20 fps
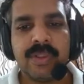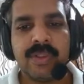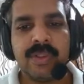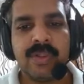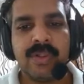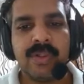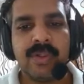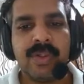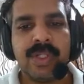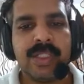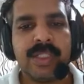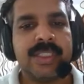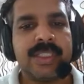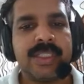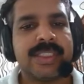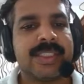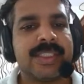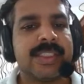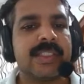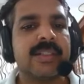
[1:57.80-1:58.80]
look at
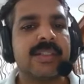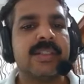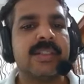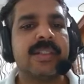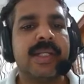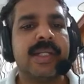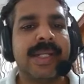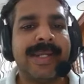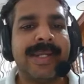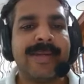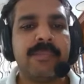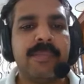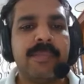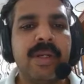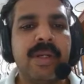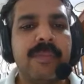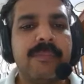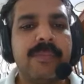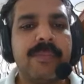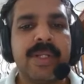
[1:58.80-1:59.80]
this
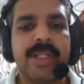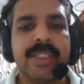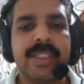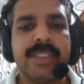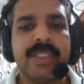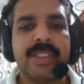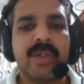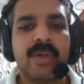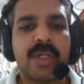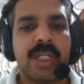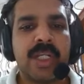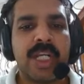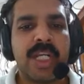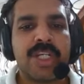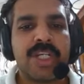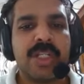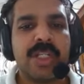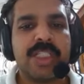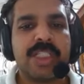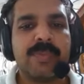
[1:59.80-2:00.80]
table, it is a
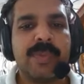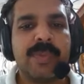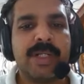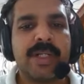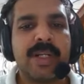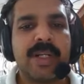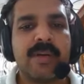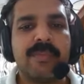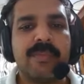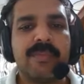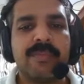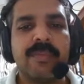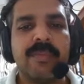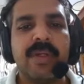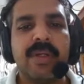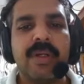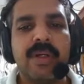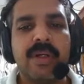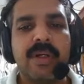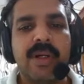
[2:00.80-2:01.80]
rotational spectrum
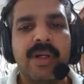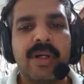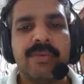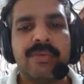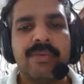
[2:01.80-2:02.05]
of